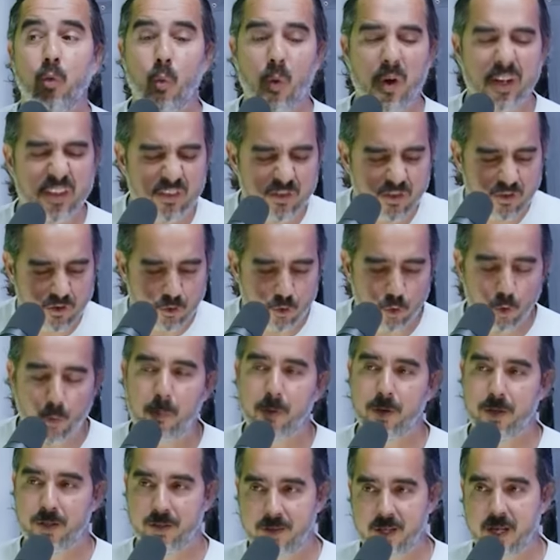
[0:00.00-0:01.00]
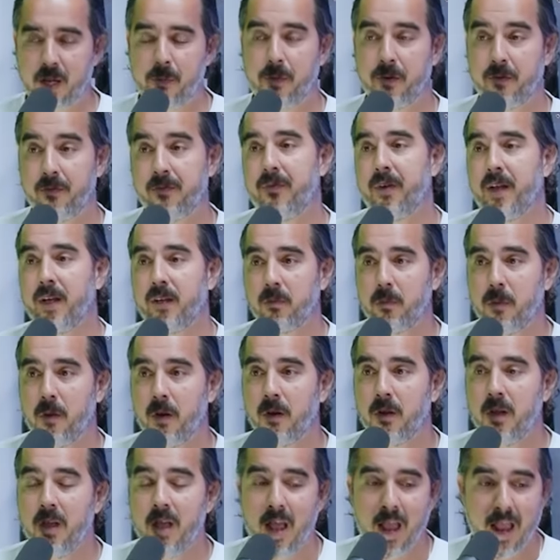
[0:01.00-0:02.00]
went super deep in
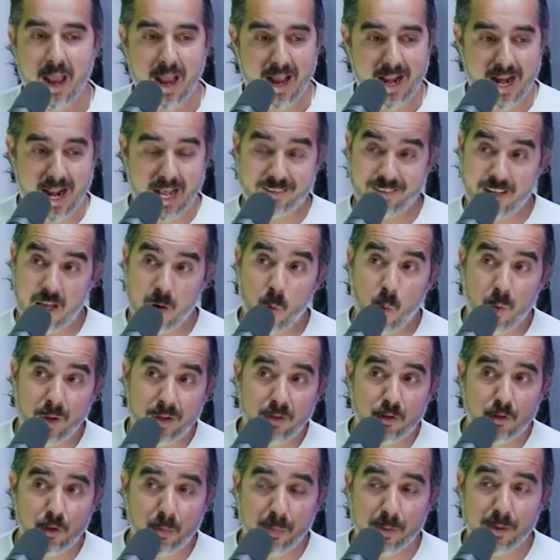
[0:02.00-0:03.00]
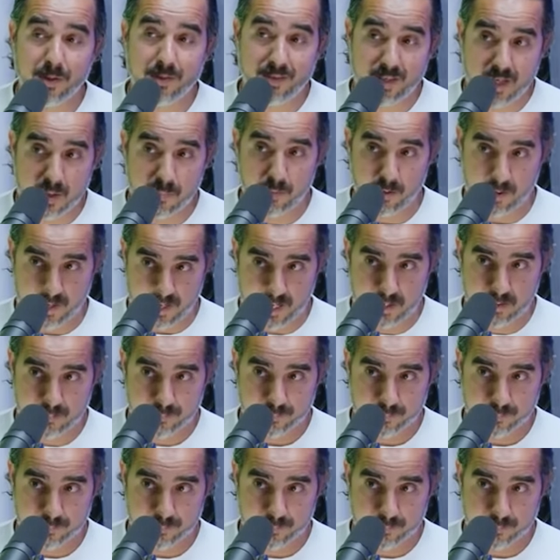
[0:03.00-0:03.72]
Facebook. Yeah. And as I went super deep on